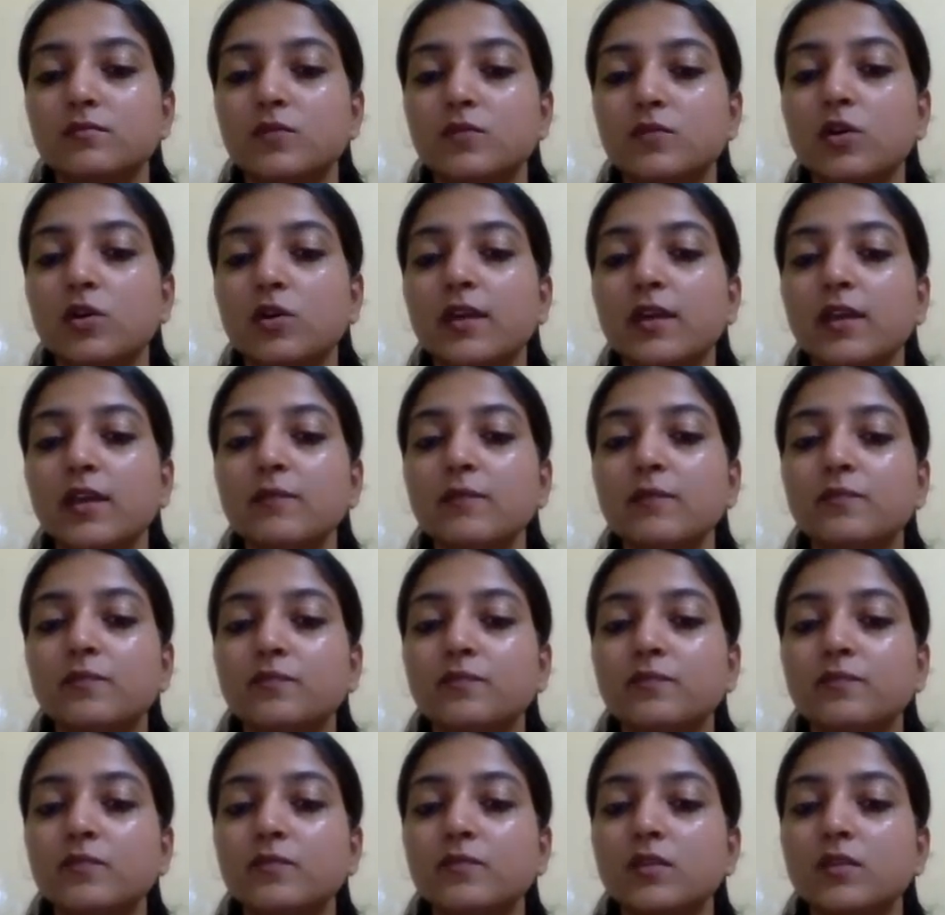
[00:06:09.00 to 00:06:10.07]
okay,
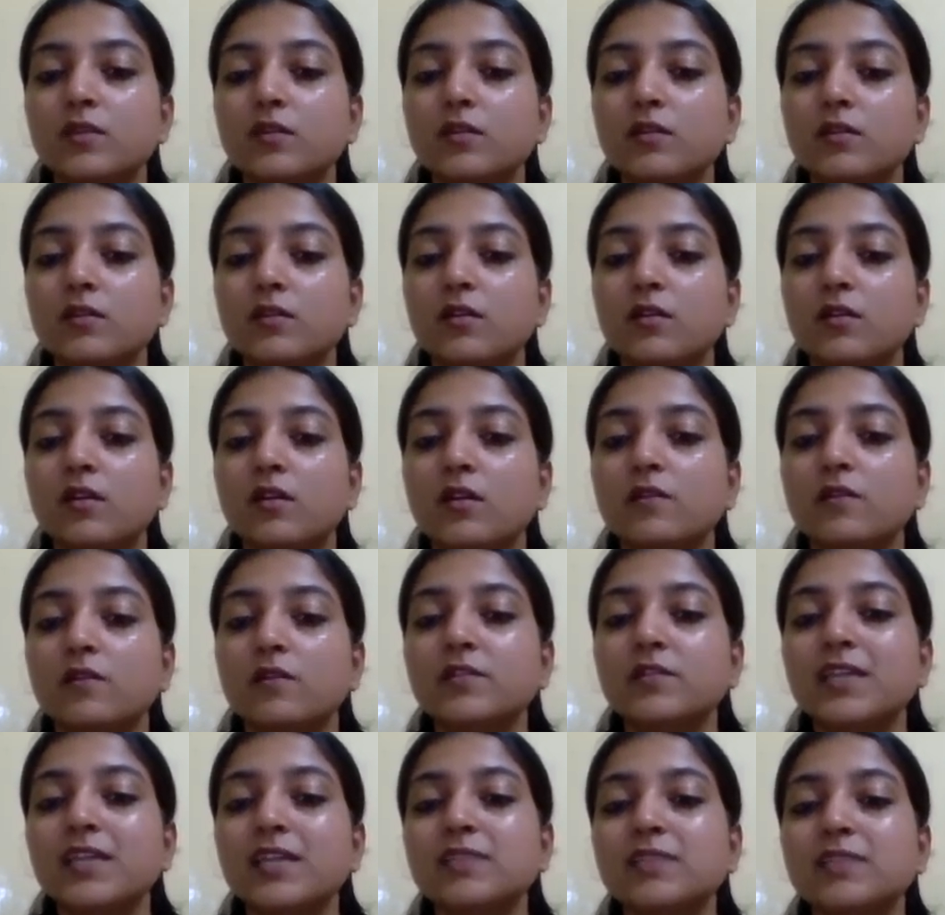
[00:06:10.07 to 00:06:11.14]

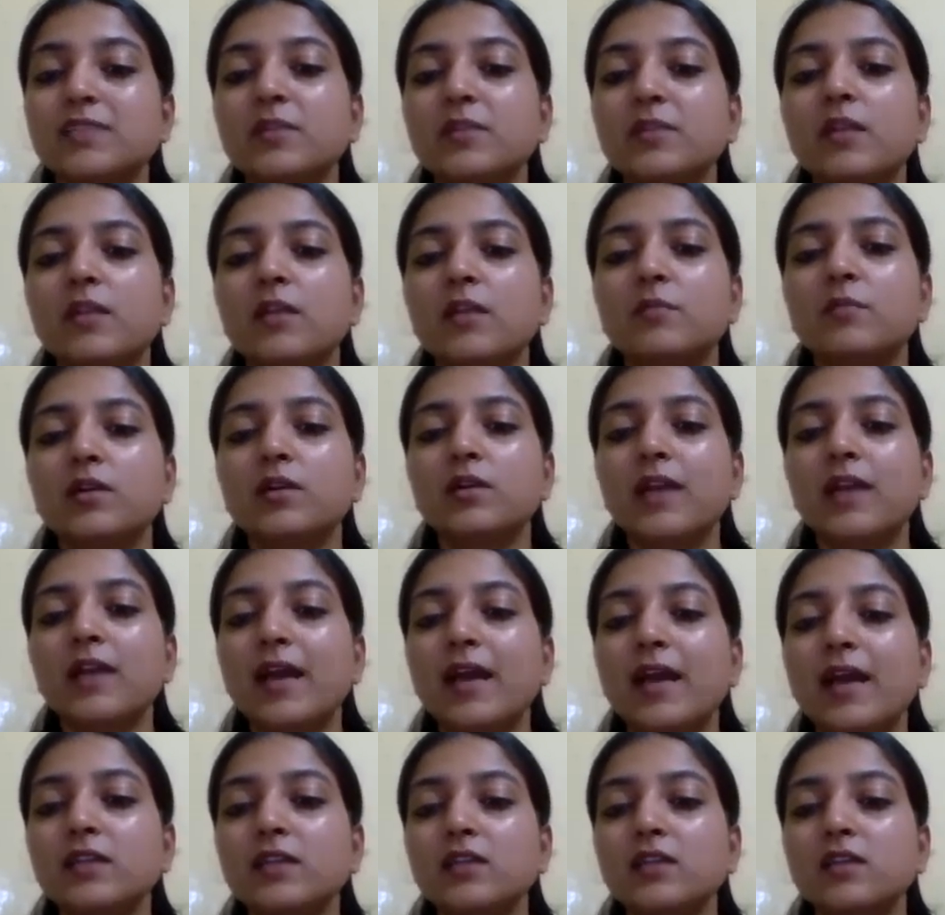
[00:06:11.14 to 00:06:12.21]
which has been numbered
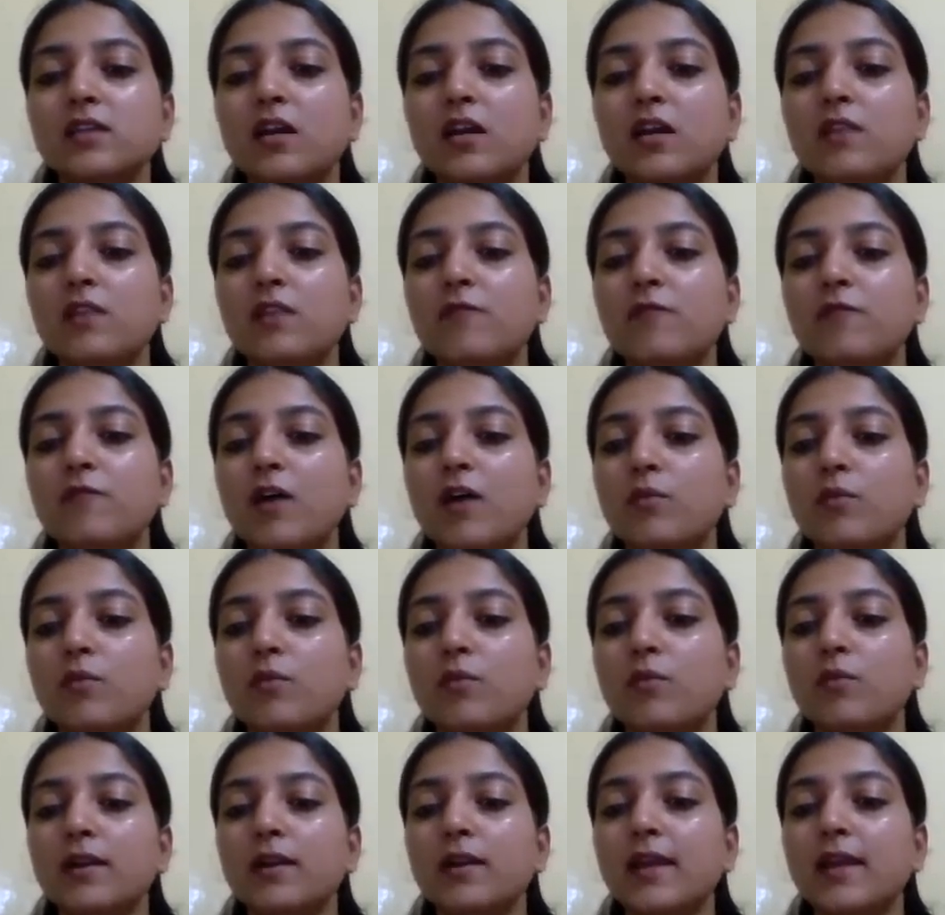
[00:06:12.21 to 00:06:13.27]
as alpha 1
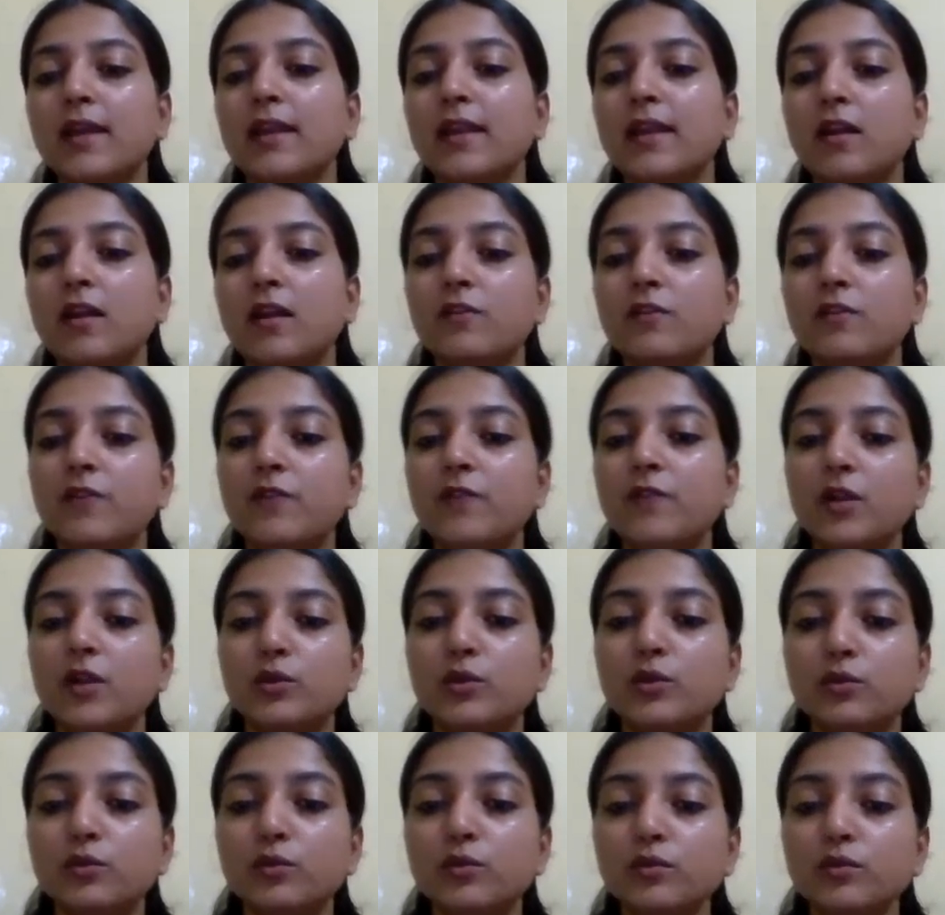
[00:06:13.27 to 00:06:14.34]
and alpha
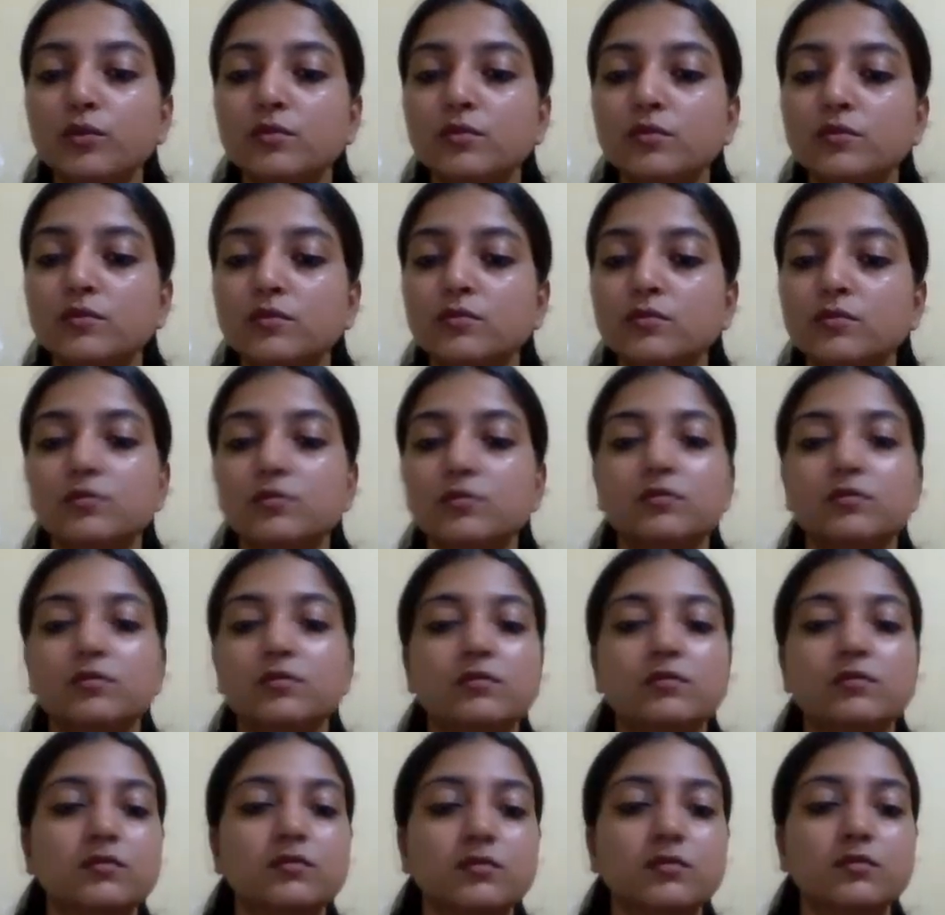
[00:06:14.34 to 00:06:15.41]
2,
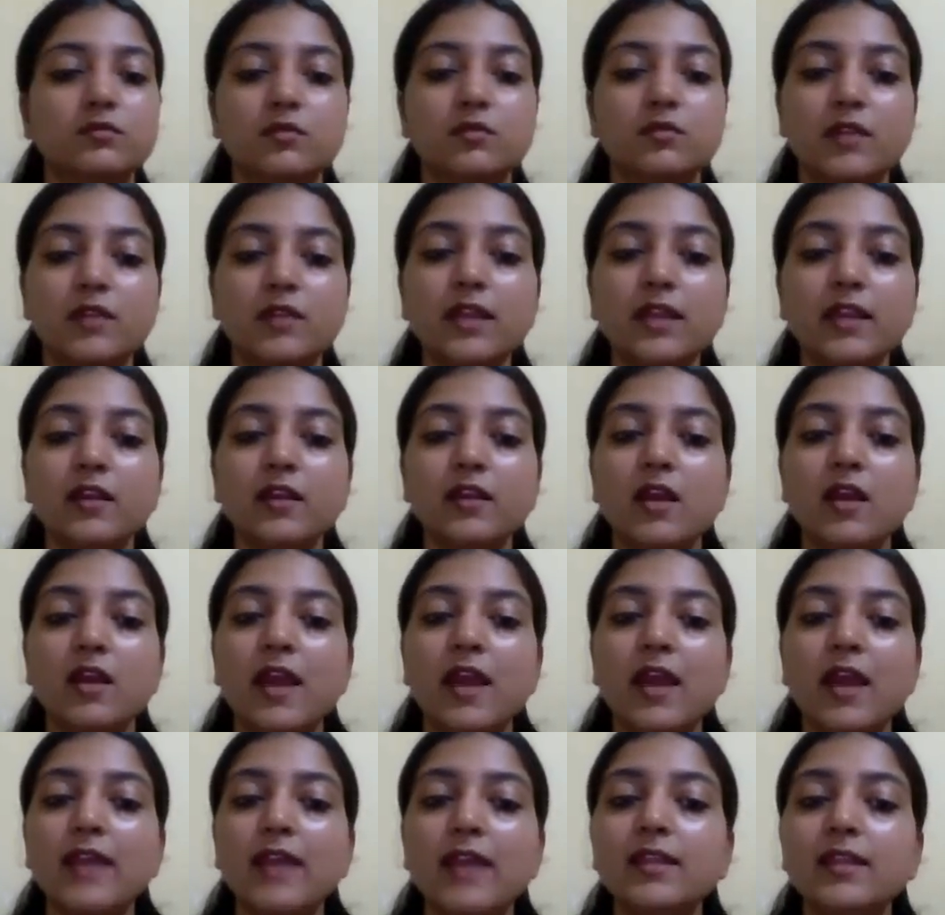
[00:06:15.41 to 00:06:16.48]
right?
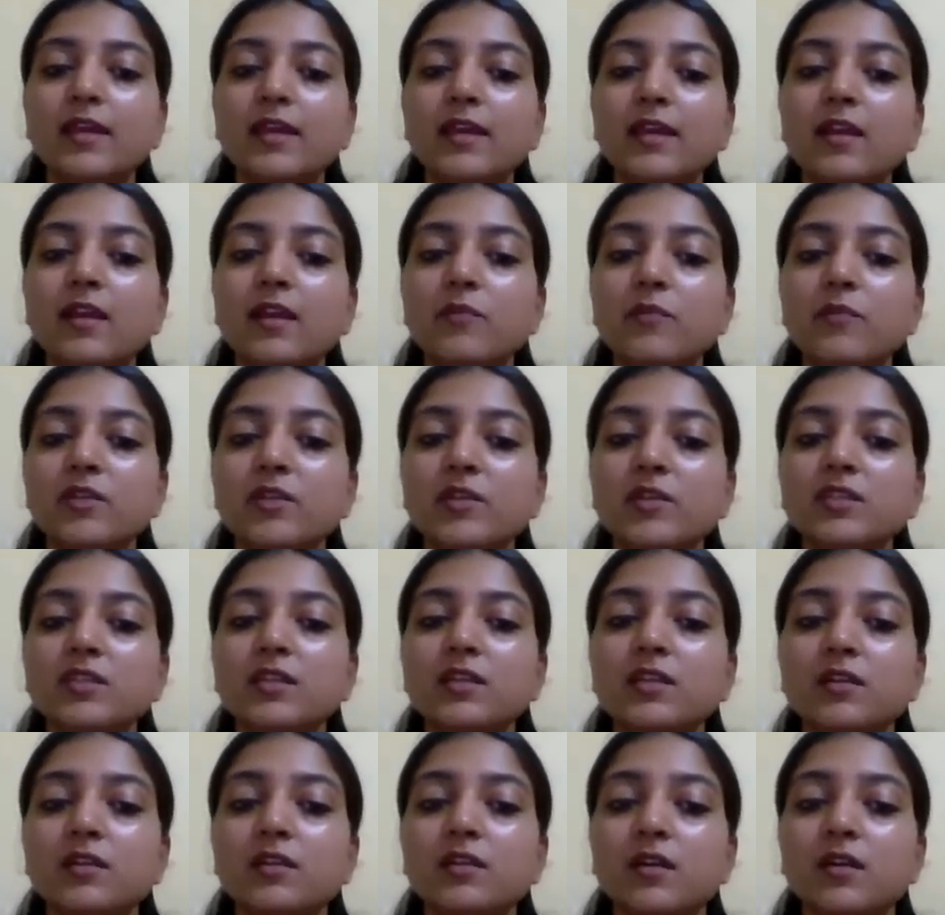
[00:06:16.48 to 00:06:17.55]
And there are
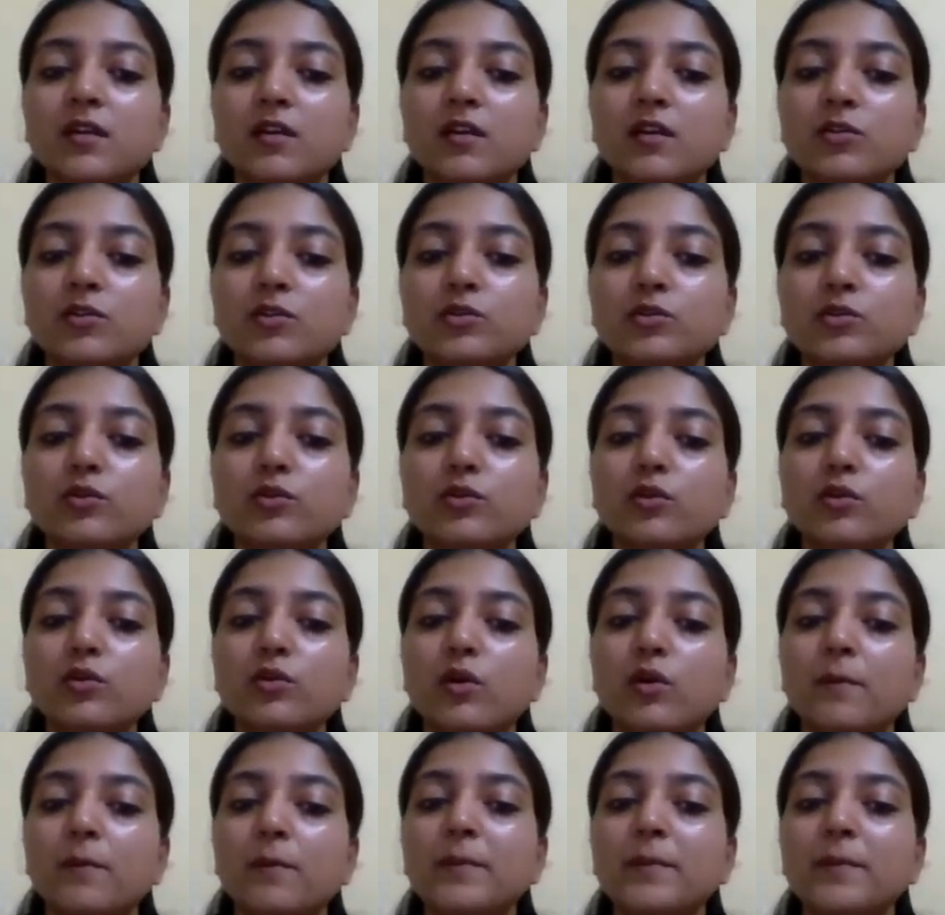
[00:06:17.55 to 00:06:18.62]
present two
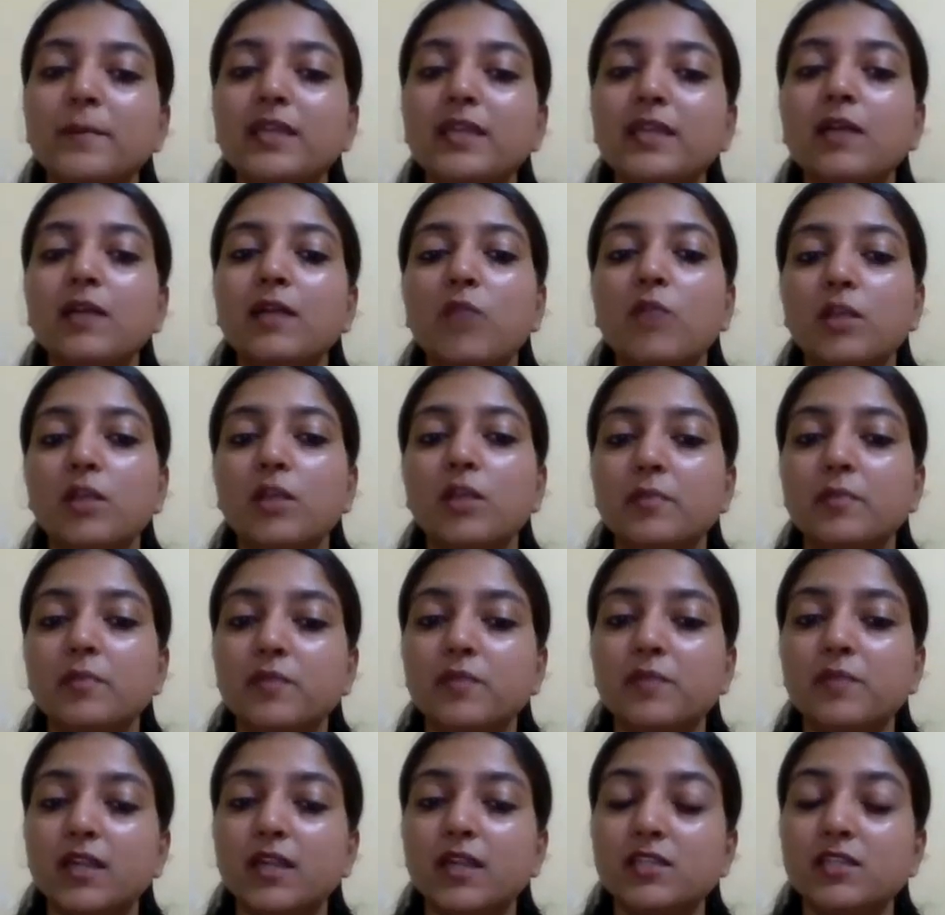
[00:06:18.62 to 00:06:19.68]
beta
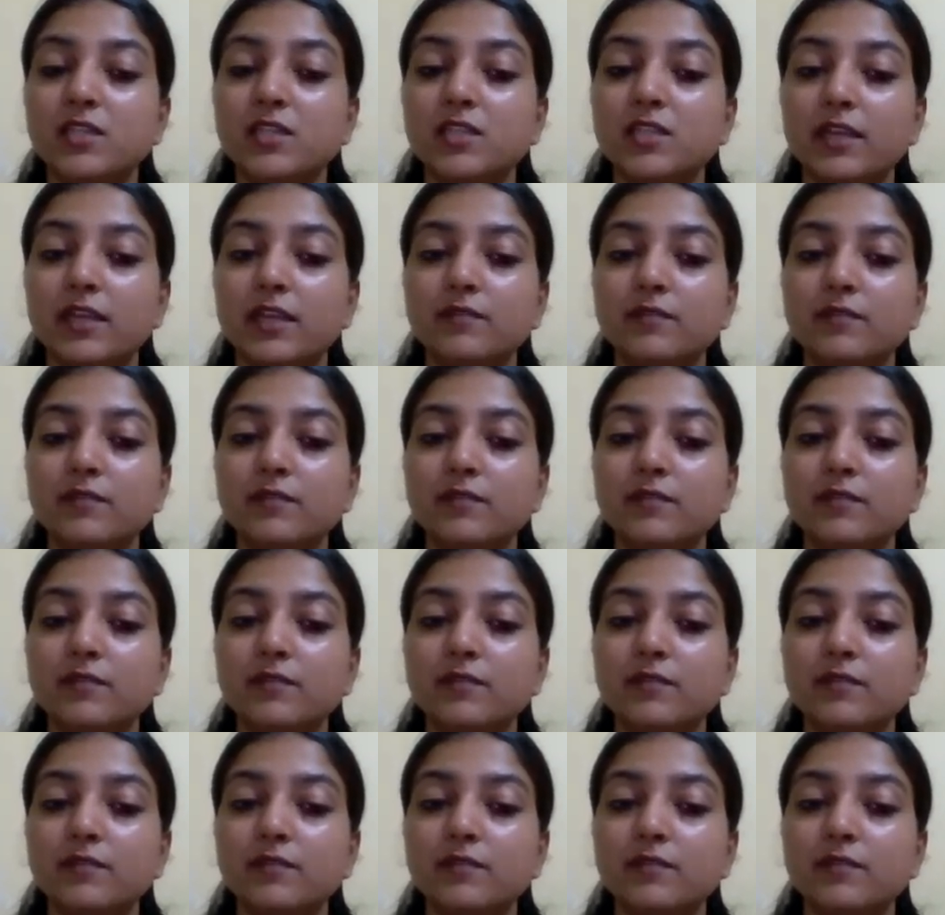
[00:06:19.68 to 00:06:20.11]
polypeptide chain,